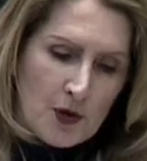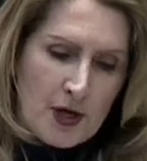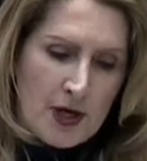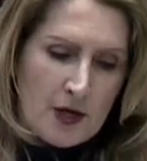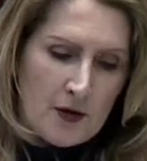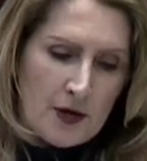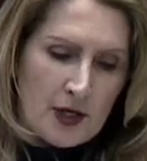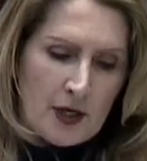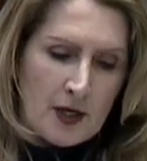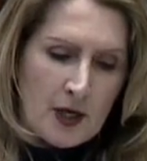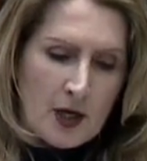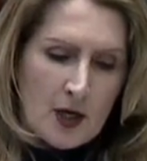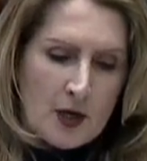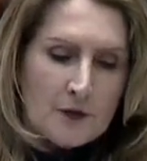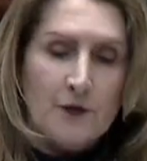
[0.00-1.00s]
we're hearing
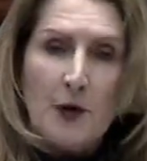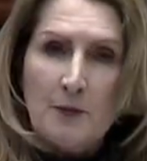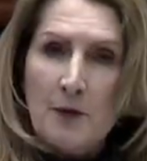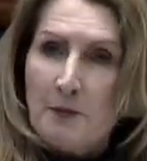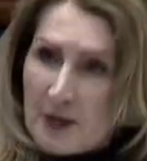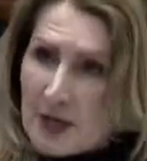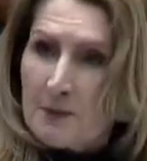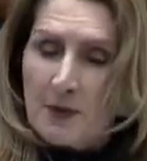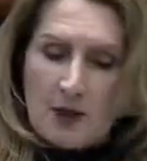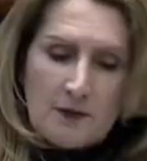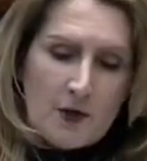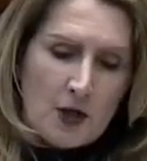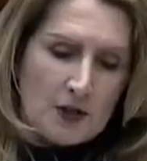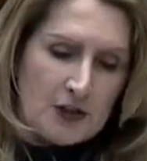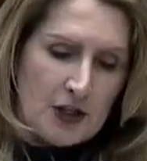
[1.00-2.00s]
from the people
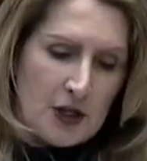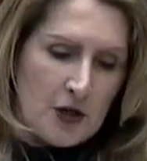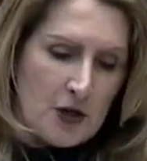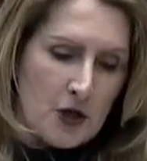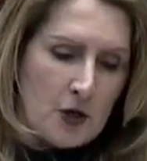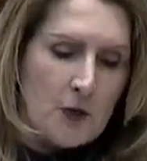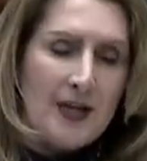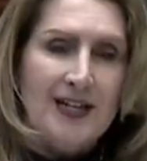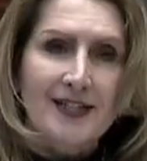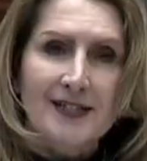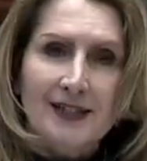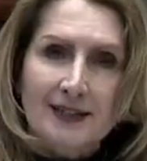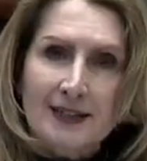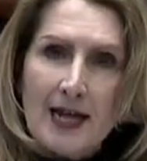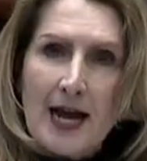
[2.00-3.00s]
of Ontario
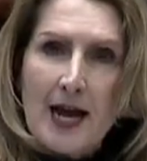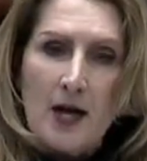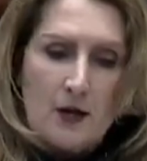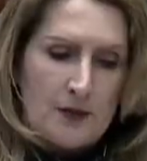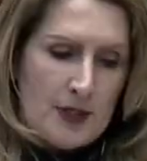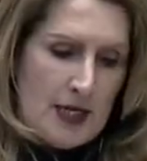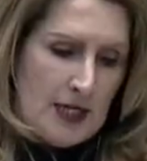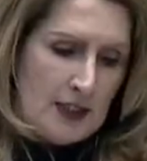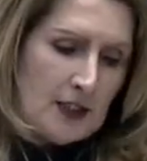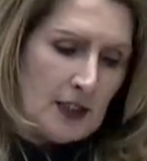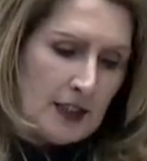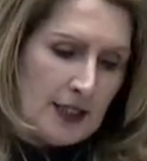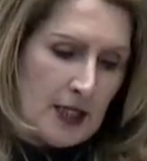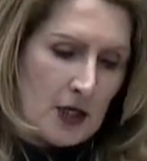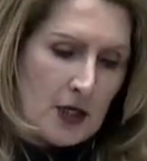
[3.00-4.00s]
is loud and
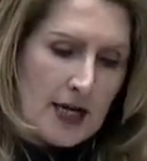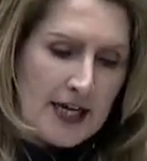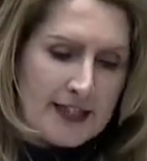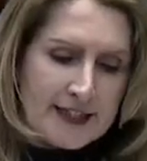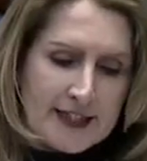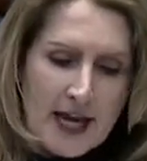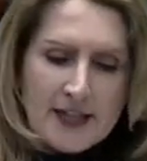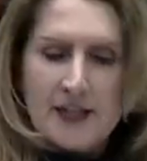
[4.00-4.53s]
clear. It